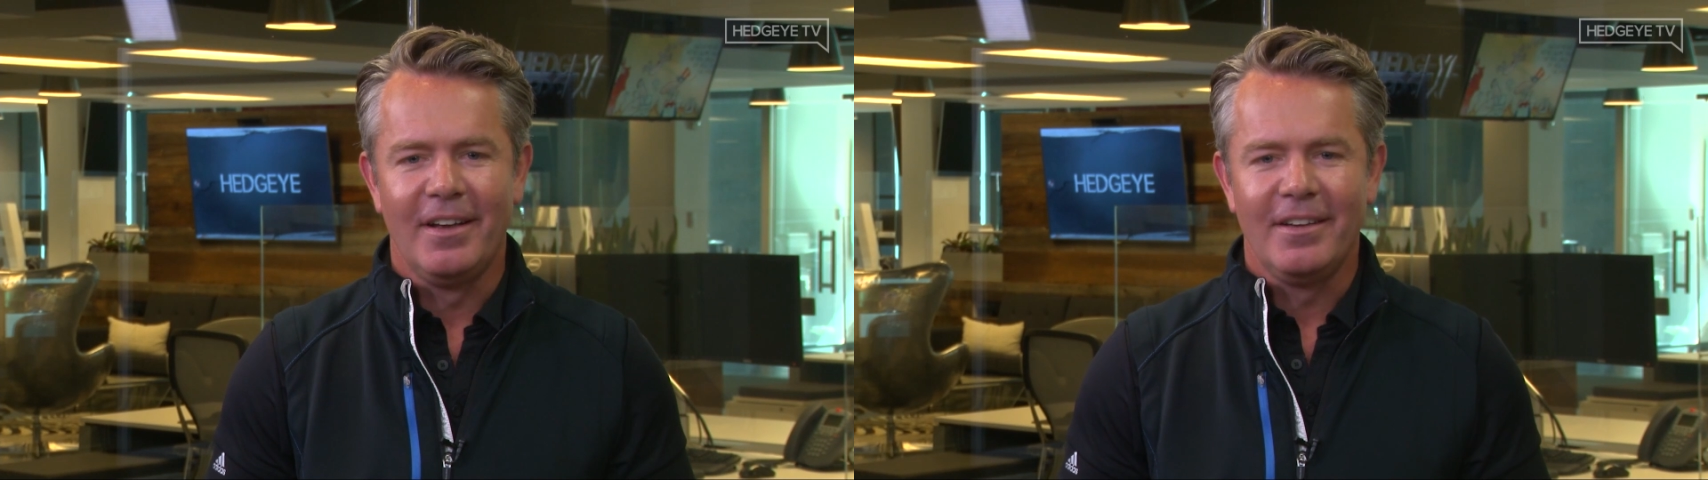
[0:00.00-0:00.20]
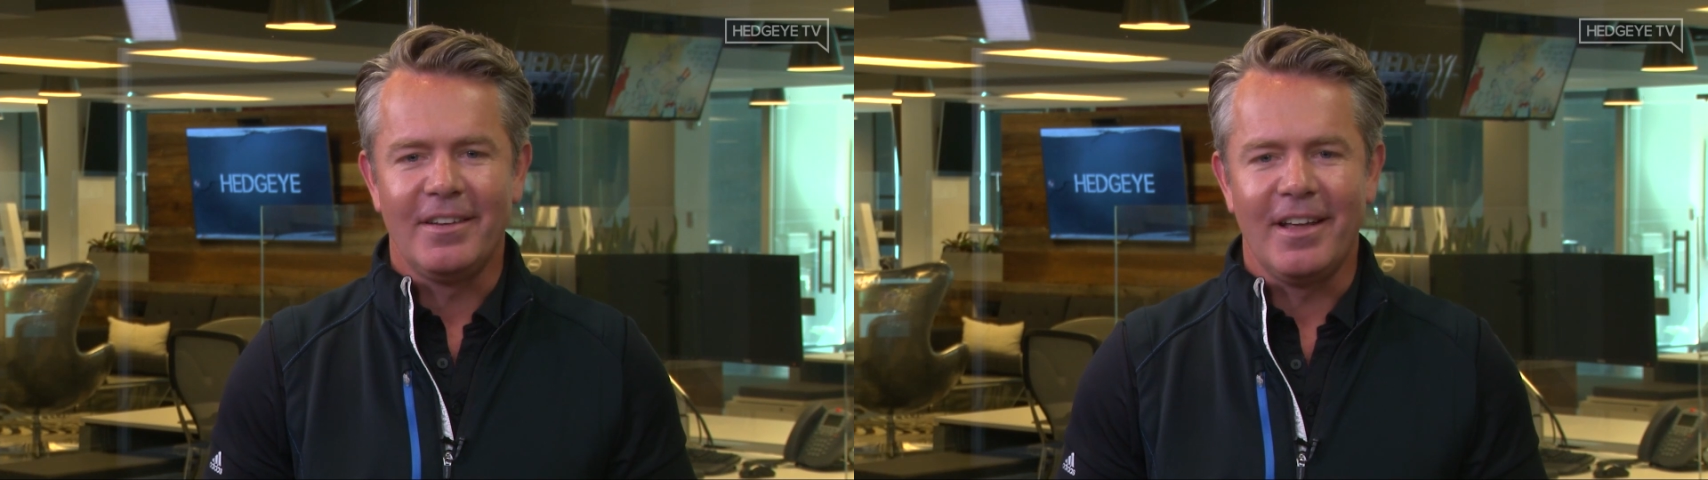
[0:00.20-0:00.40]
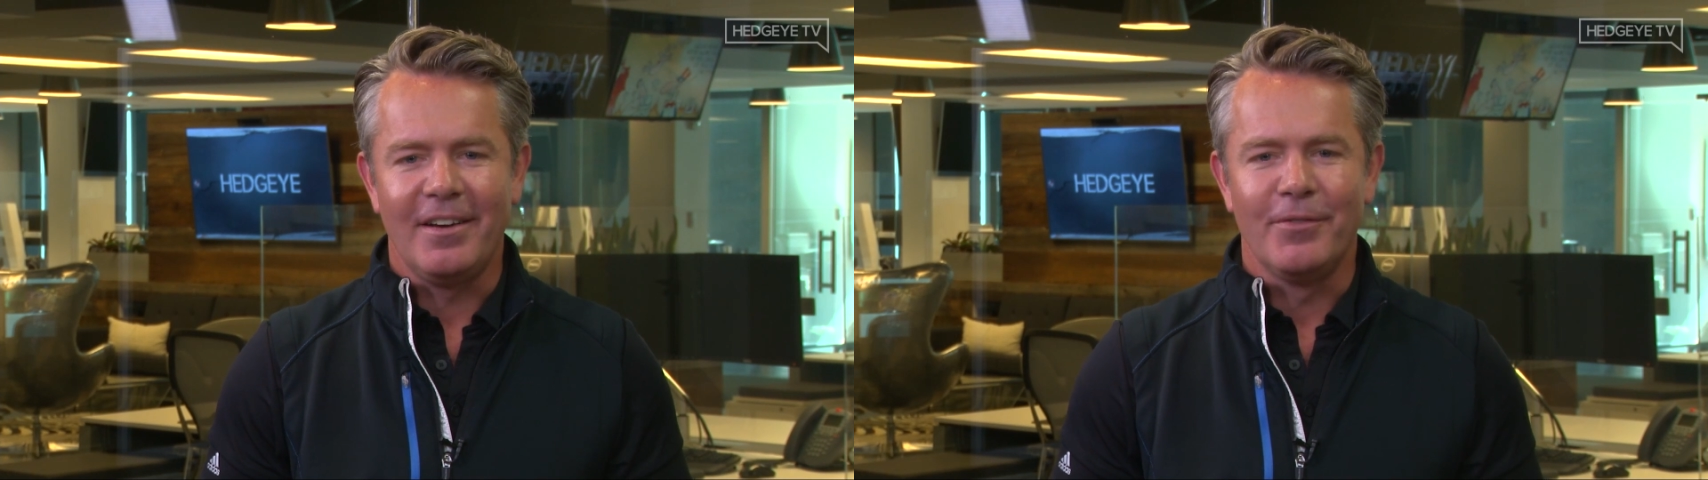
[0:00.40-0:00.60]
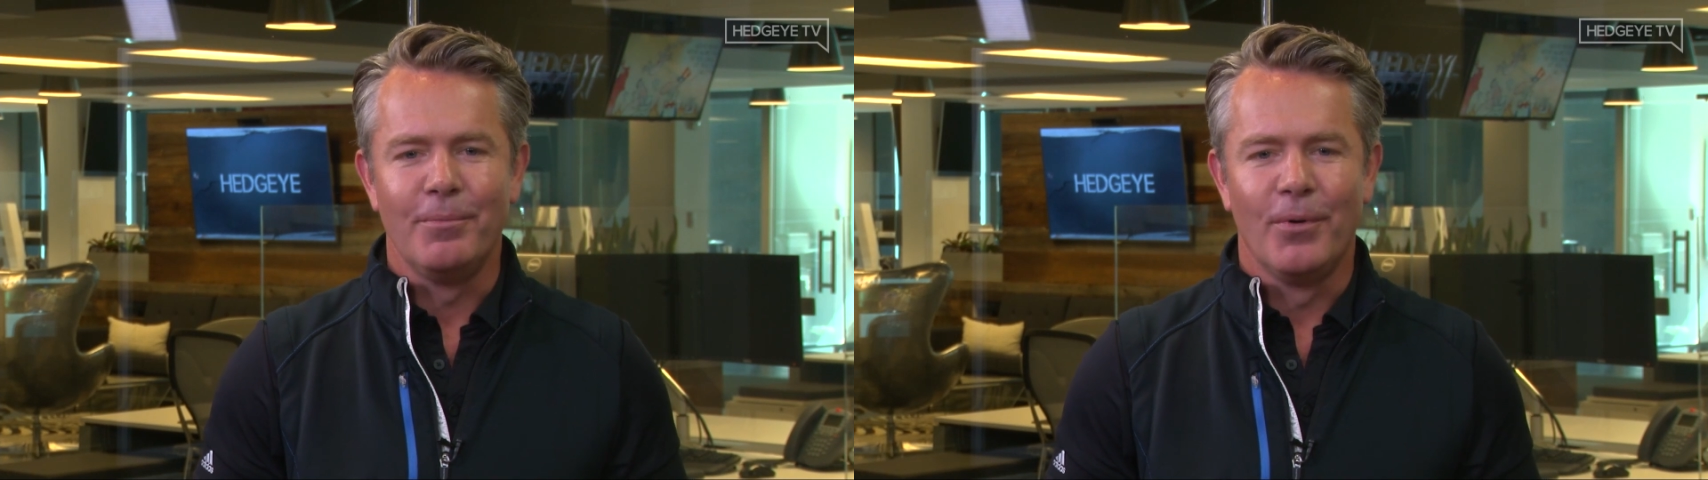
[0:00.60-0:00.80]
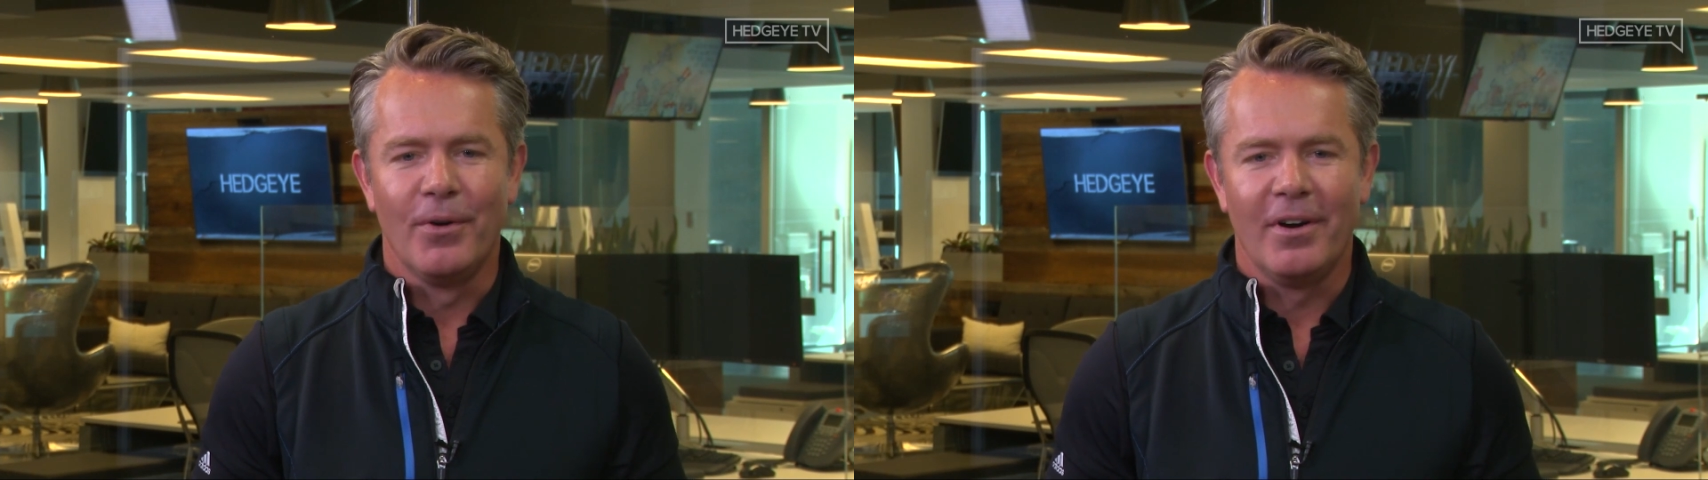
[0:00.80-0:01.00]
to get even
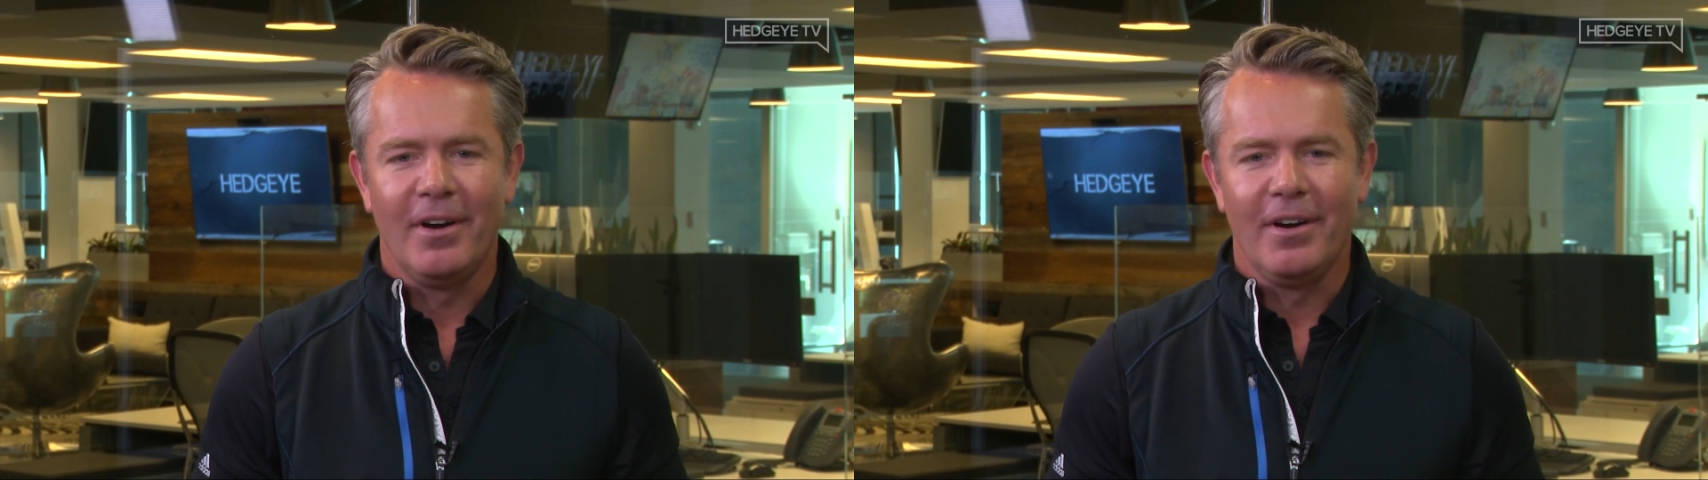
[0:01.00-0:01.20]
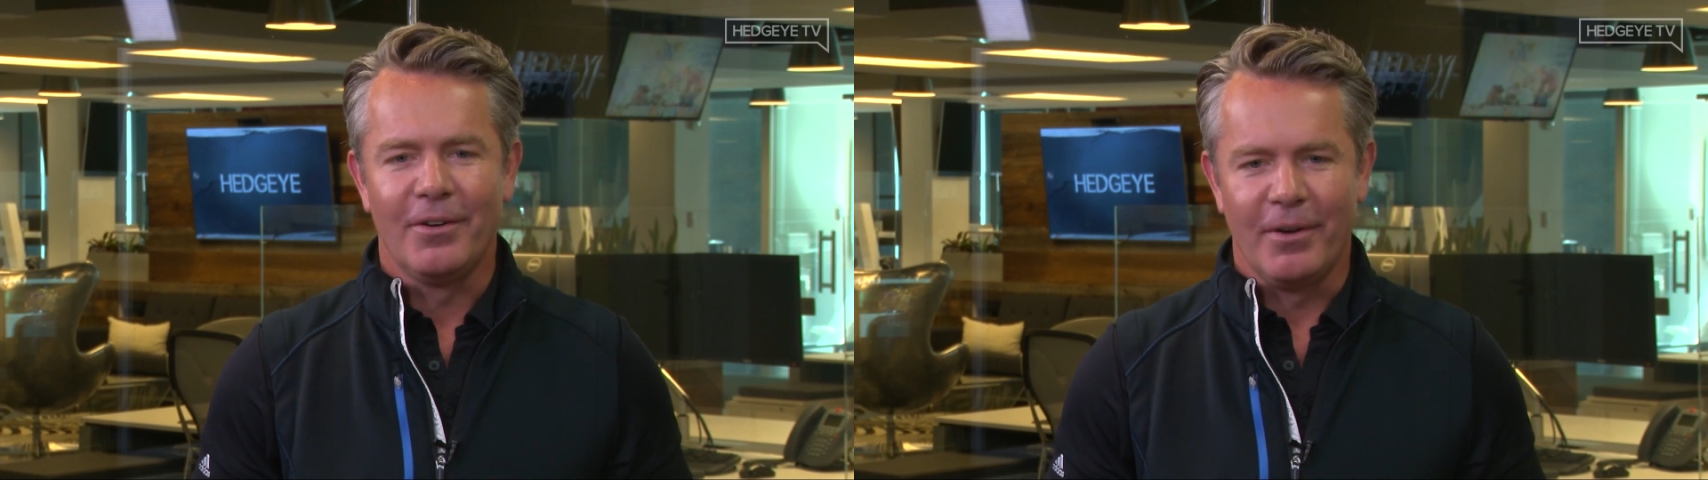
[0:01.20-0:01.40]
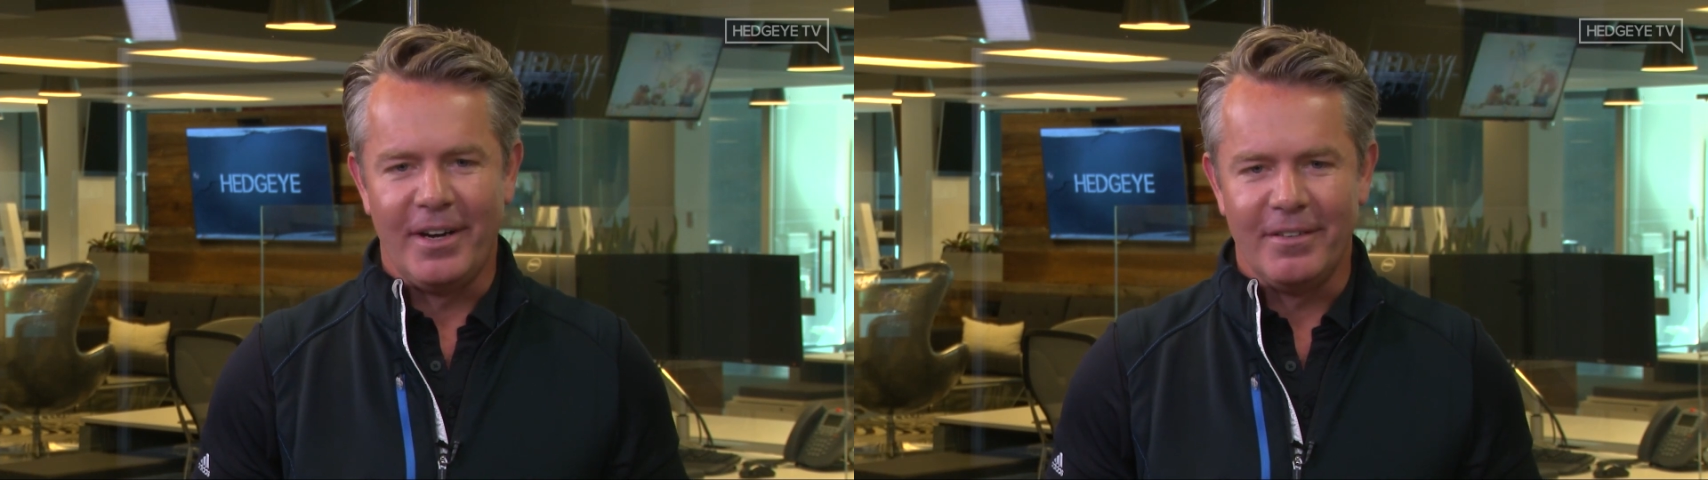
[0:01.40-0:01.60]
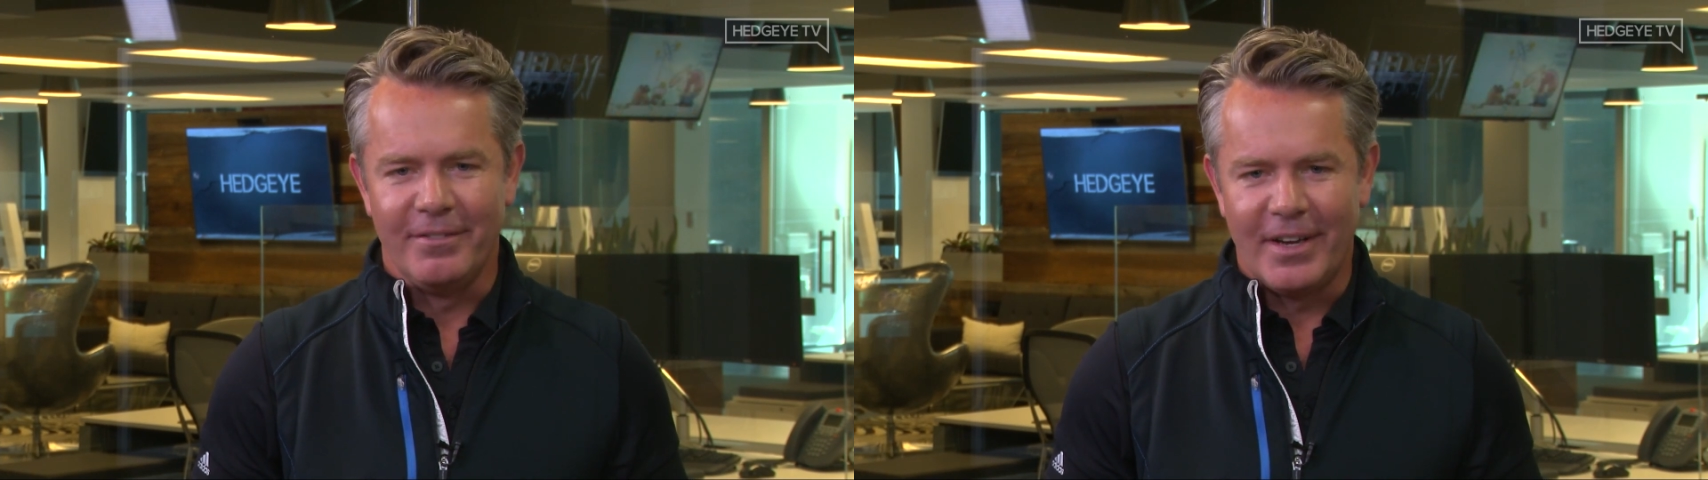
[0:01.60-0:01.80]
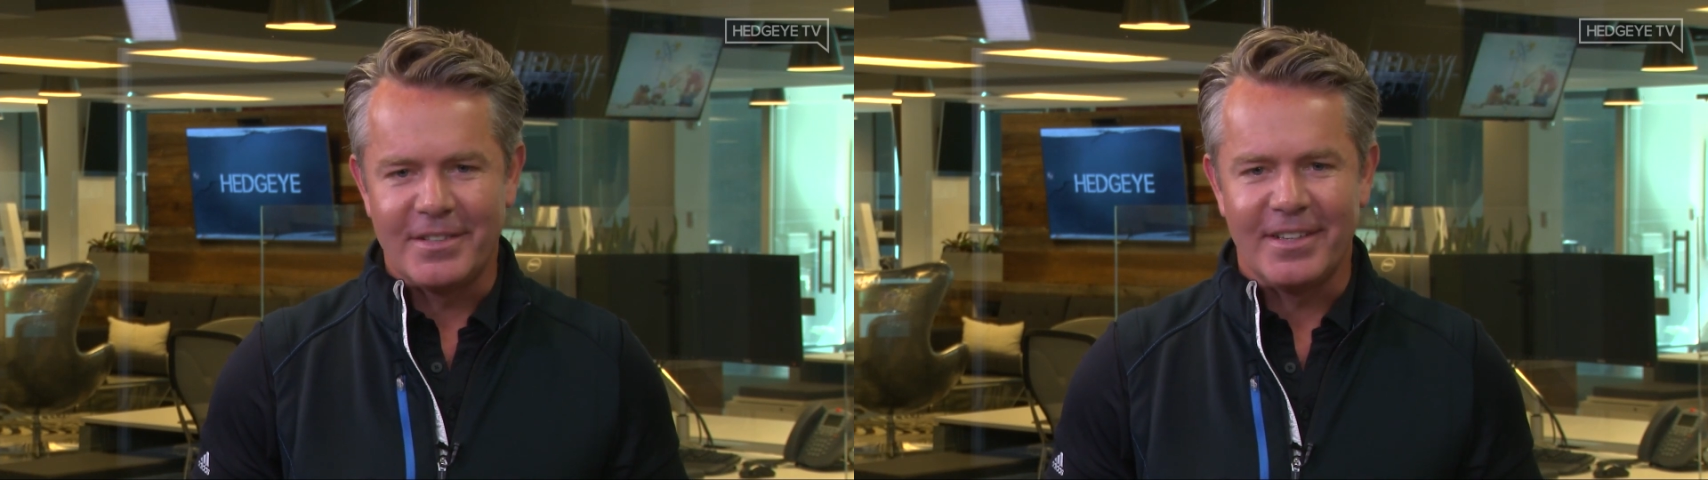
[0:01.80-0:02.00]
more great investing